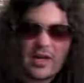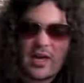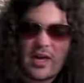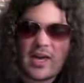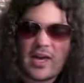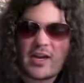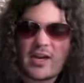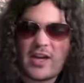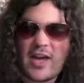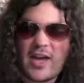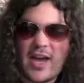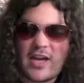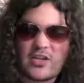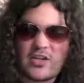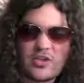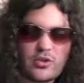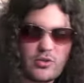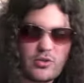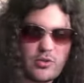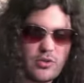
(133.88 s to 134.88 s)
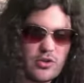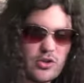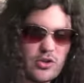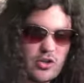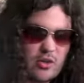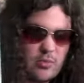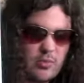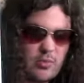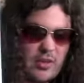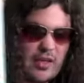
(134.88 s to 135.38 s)
and uh, Ashton
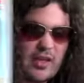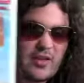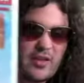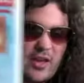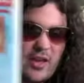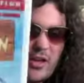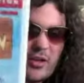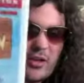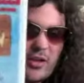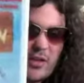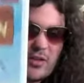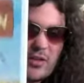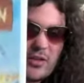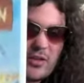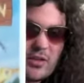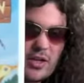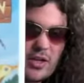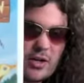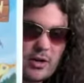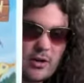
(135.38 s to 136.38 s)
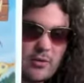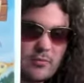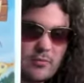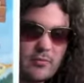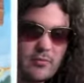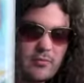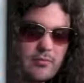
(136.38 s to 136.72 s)
Kutcher plays Elliot the deer.